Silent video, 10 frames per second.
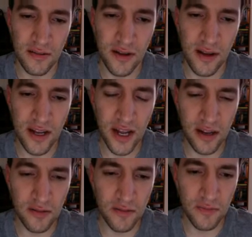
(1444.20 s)

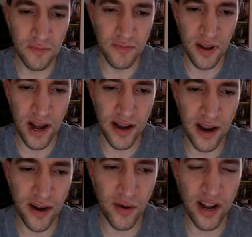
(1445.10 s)
Okay. Yeah, I
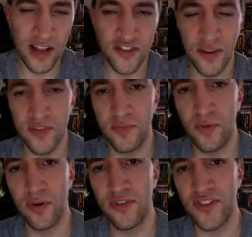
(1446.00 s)
know it has some
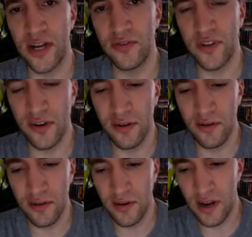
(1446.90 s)
supporters out
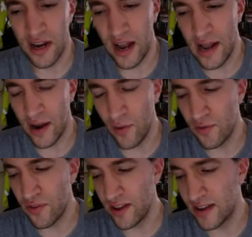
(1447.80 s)
there, and I don't
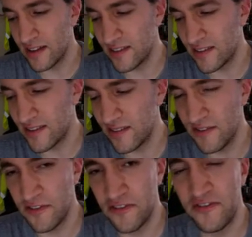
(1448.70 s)
think it's
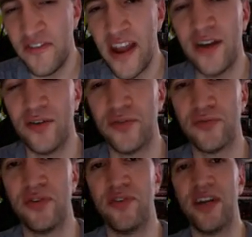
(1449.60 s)
failed,
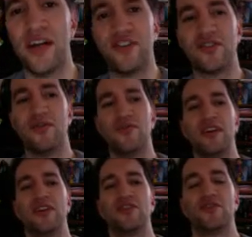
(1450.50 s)
really. I just don't
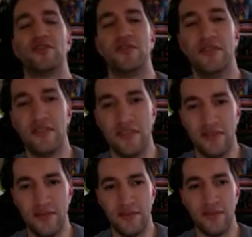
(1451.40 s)
think it's
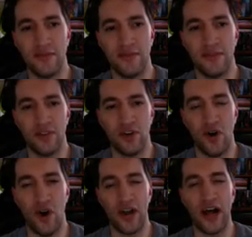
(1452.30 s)

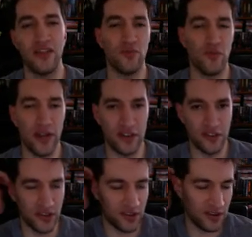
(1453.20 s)
caught on the
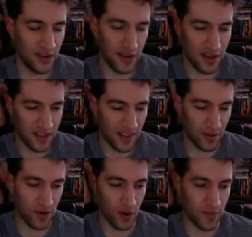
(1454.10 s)
way they
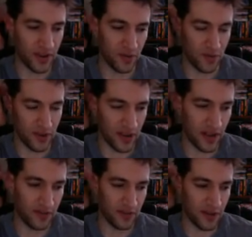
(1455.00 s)
were hoping it would
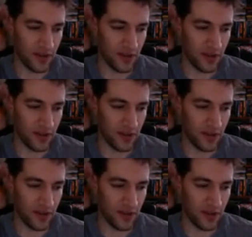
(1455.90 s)
have.